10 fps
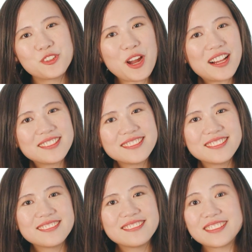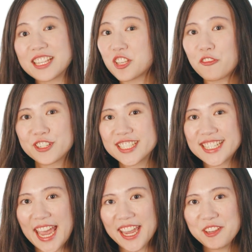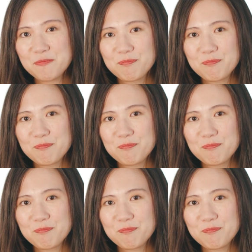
Well, that's all for today.